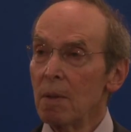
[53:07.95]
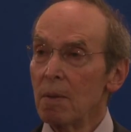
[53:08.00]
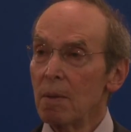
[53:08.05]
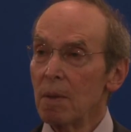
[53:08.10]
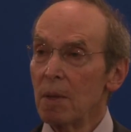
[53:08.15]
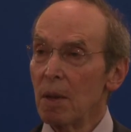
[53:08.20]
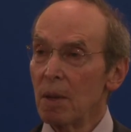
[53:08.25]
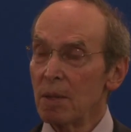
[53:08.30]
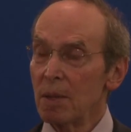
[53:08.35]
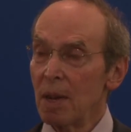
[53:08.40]

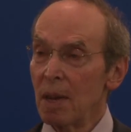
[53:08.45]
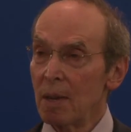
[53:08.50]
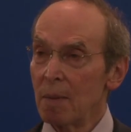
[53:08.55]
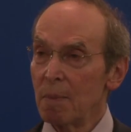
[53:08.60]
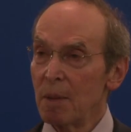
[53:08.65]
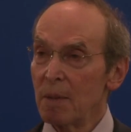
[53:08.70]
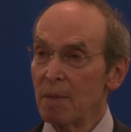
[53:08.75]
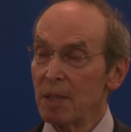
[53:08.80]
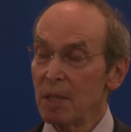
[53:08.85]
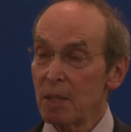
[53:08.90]
the
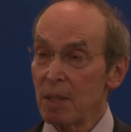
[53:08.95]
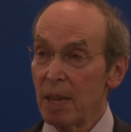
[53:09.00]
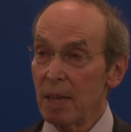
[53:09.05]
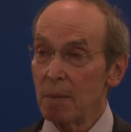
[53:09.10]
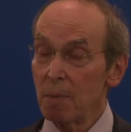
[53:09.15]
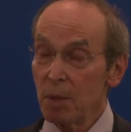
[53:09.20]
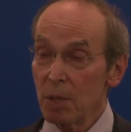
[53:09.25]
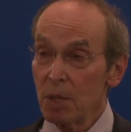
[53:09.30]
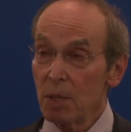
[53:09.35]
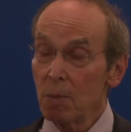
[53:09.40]
autonomy of a
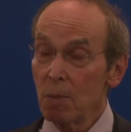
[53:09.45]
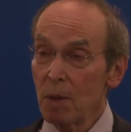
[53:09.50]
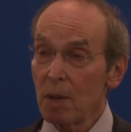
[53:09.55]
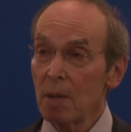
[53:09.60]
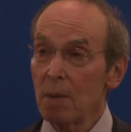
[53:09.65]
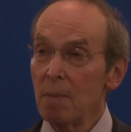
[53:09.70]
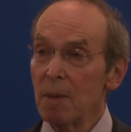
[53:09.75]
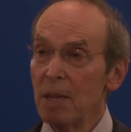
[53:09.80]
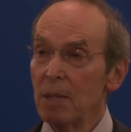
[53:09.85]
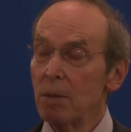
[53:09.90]
state, which is one of
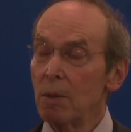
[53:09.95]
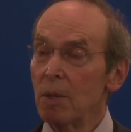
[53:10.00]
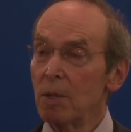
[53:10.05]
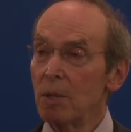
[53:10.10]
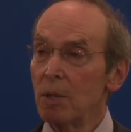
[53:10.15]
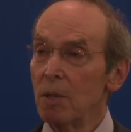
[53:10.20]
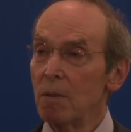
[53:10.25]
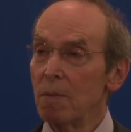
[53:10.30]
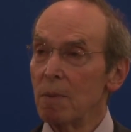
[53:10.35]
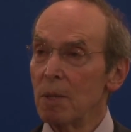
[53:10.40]
the major
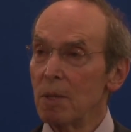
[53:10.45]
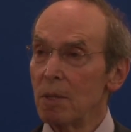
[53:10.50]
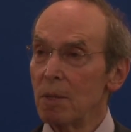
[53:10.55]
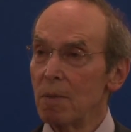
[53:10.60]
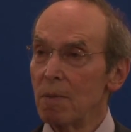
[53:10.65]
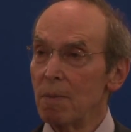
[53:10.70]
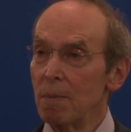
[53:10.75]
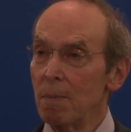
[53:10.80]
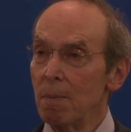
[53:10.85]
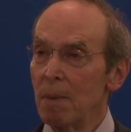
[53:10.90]
achievements
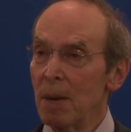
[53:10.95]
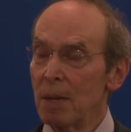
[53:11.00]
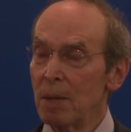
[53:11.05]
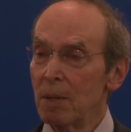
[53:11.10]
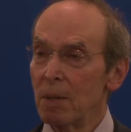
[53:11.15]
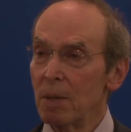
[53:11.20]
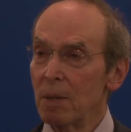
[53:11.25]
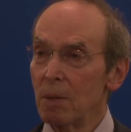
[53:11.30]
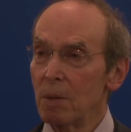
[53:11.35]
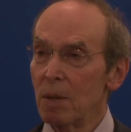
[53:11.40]
of
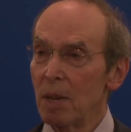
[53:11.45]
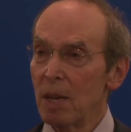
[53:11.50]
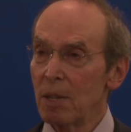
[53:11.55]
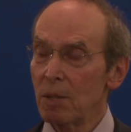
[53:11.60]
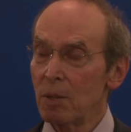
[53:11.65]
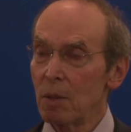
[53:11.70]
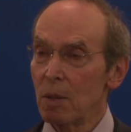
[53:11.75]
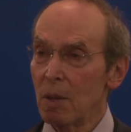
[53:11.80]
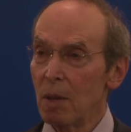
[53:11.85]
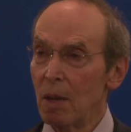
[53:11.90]
modern
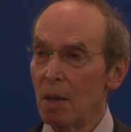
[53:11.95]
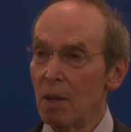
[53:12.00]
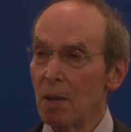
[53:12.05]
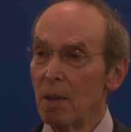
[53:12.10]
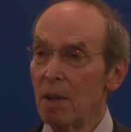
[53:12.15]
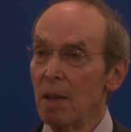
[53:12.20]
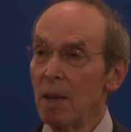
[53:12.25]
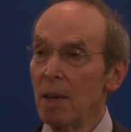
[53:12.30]
international law,